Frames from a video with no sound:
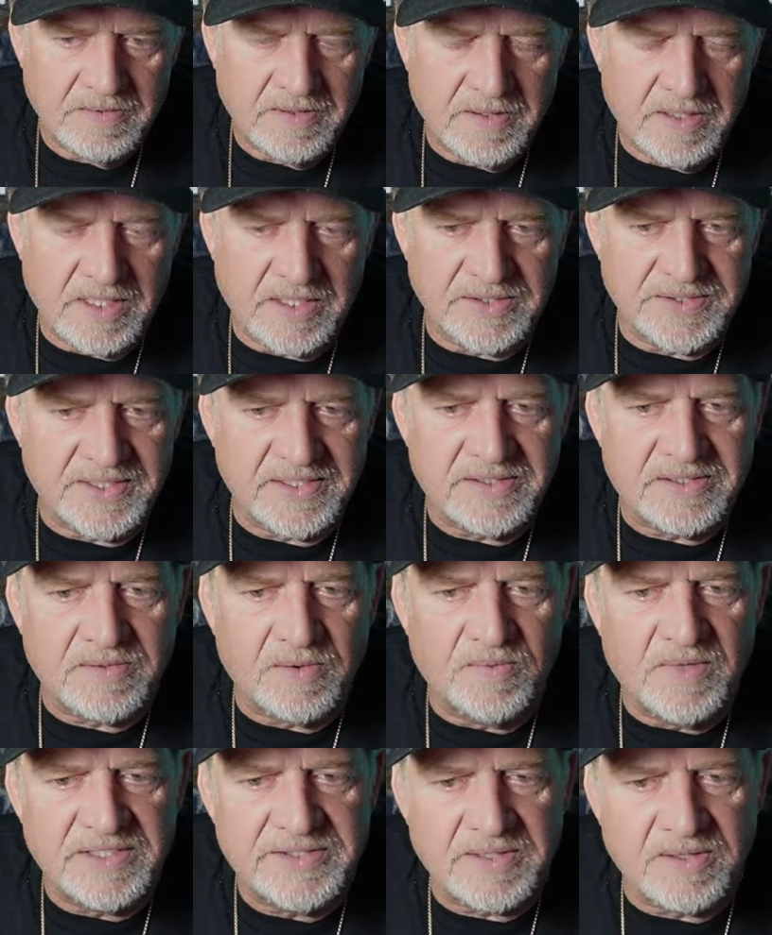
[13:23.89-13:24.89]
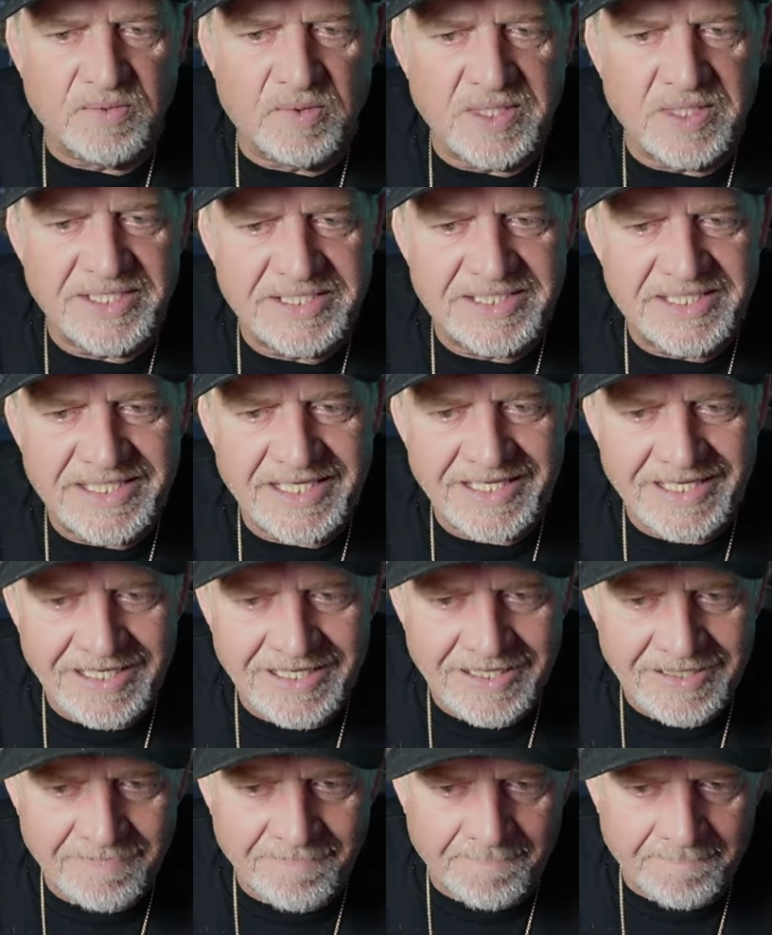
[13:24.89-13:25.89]
Because it was a
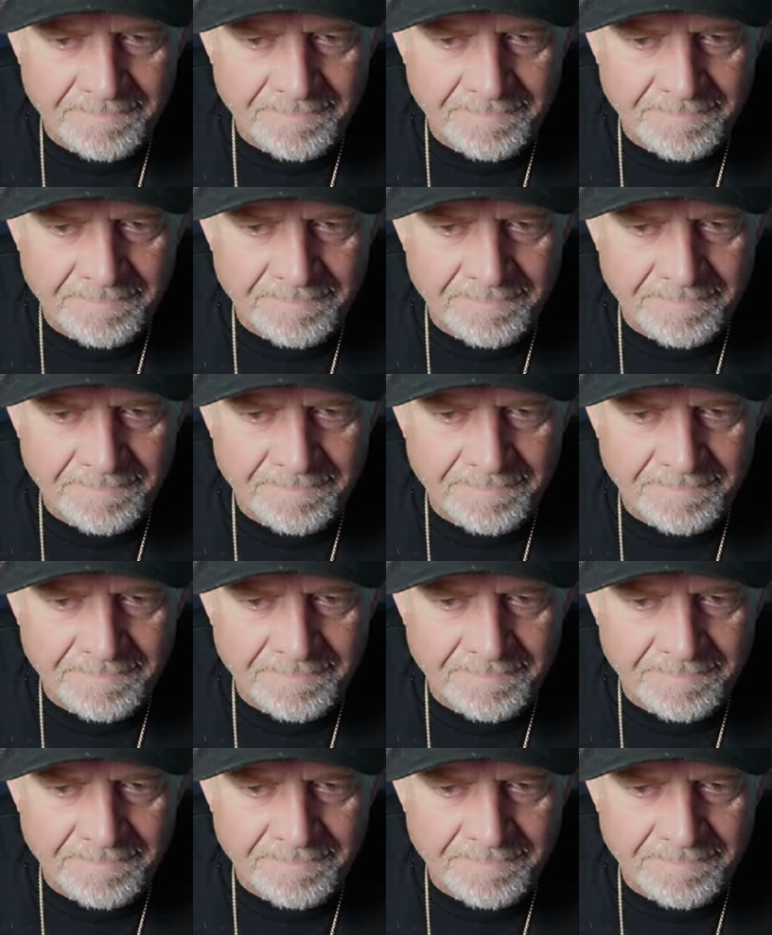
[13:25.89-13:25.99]
regime.